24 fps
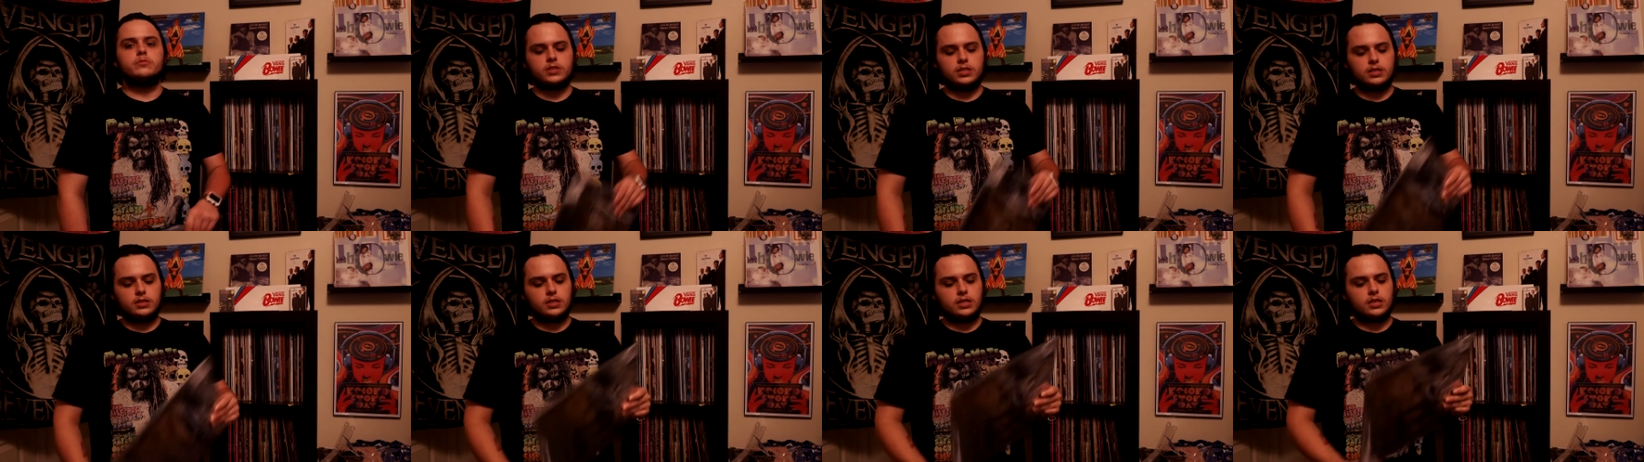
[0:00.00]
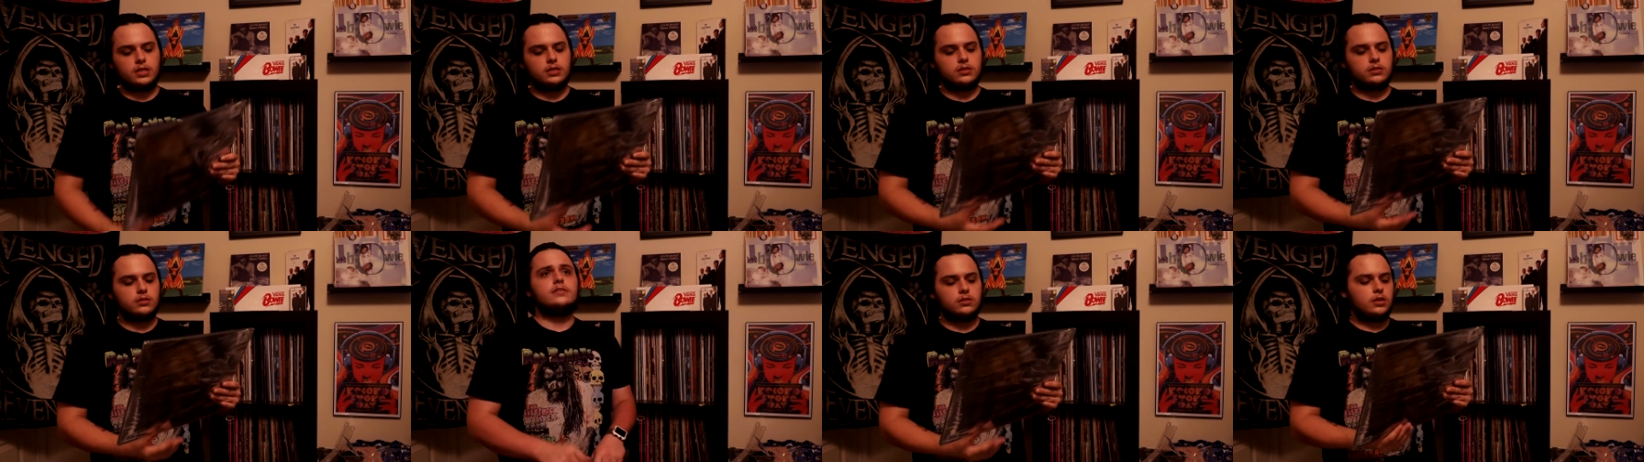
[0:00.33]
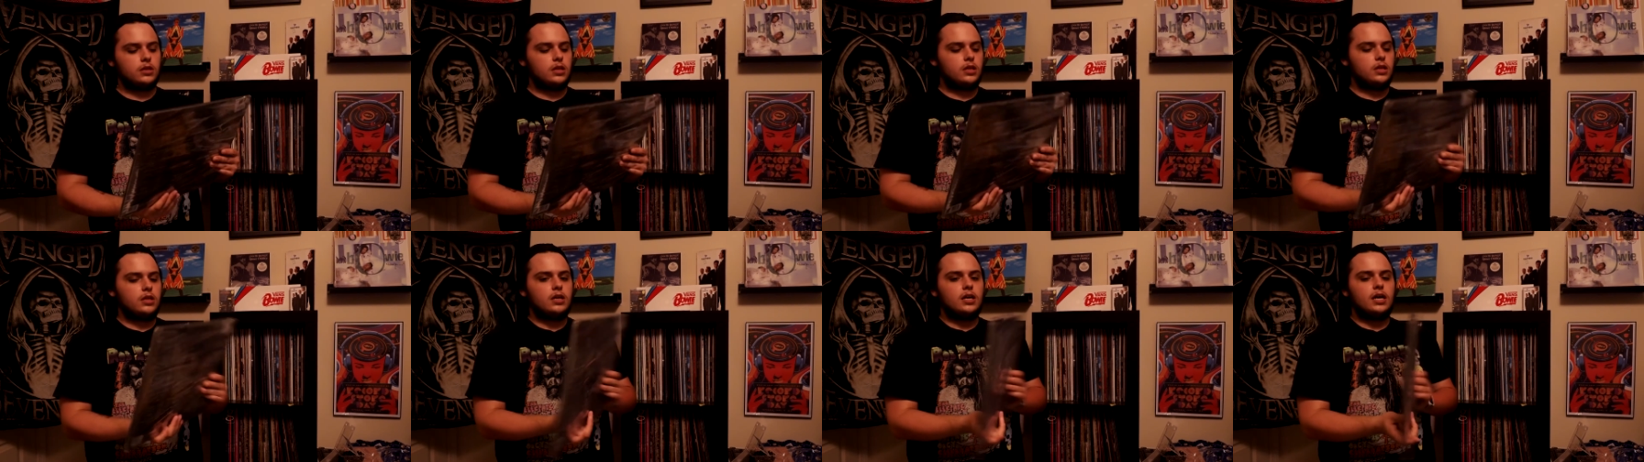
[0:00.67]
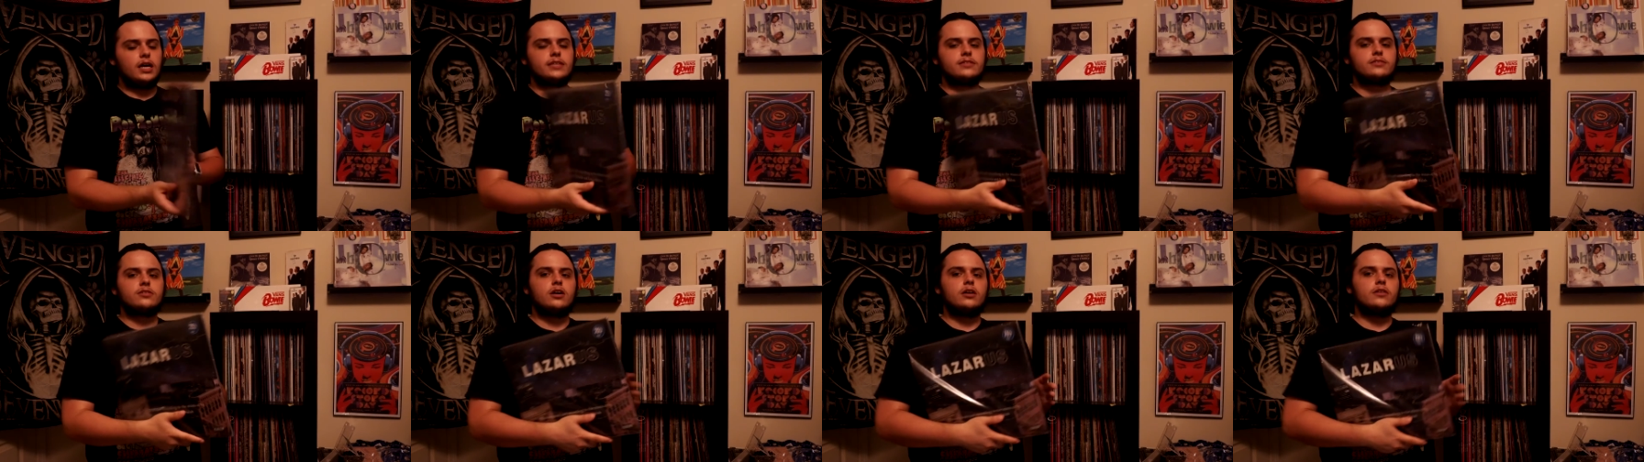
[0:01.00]
and
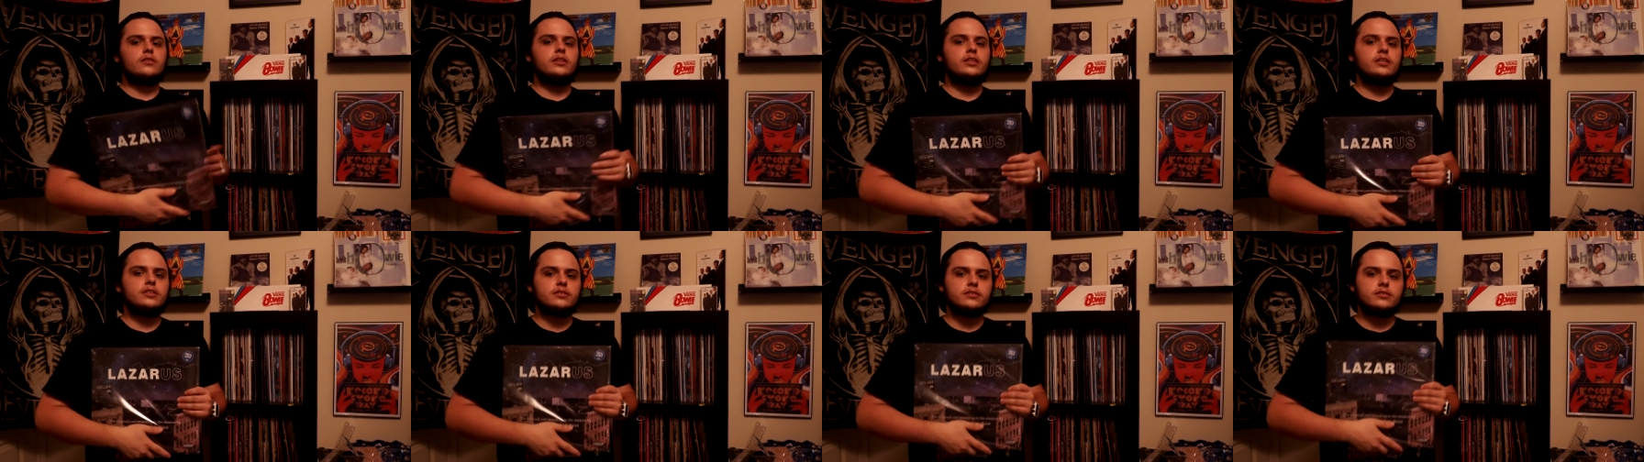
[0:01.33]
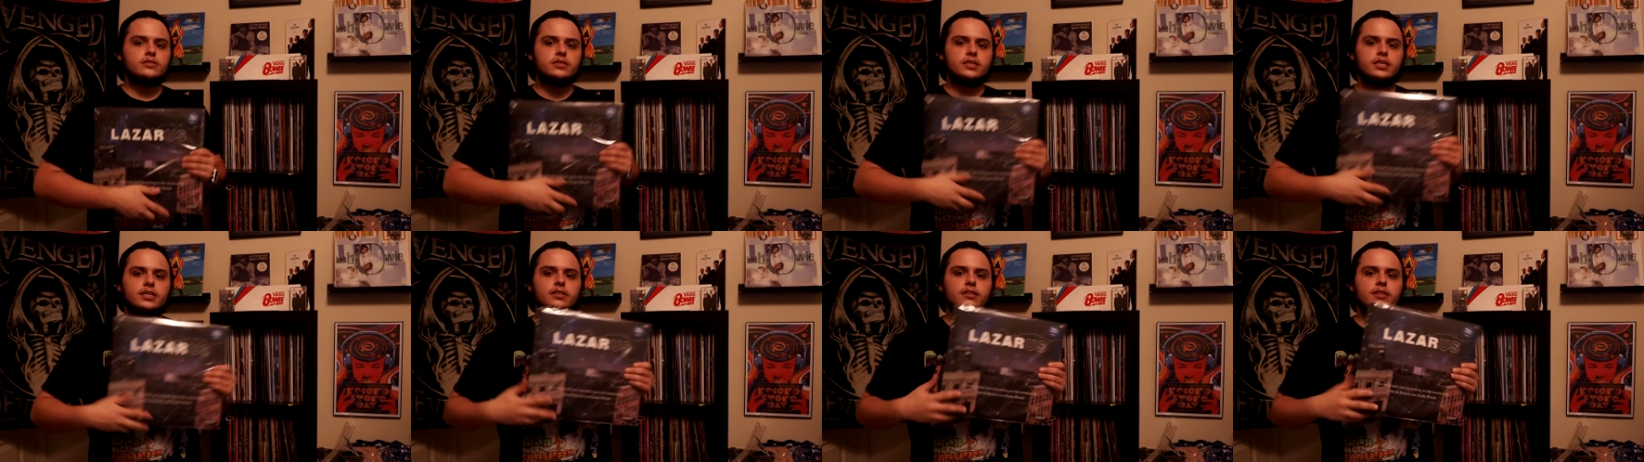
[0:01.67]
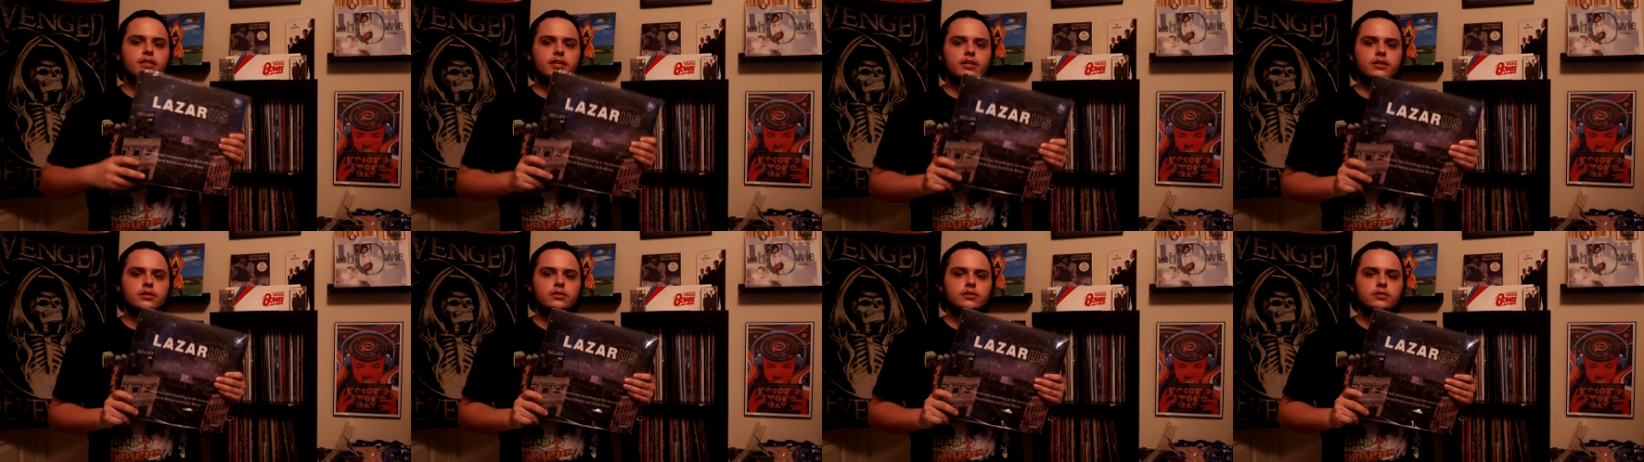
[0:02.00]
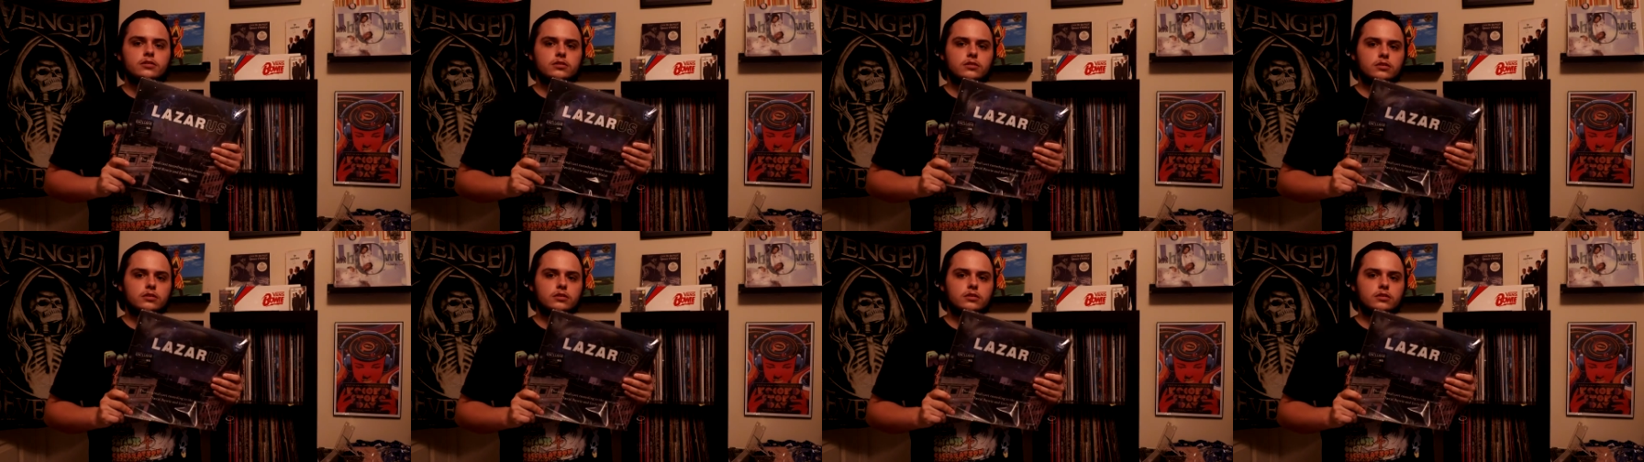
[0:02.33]
I saw this in there,